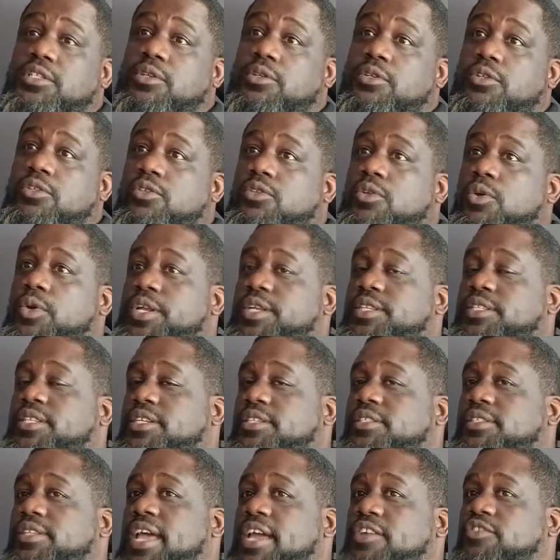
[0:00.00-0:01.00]
So the 26th
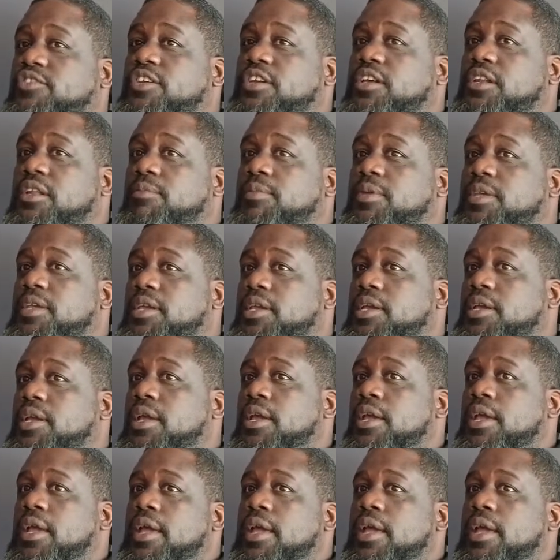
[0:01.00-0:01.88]
is actually going to be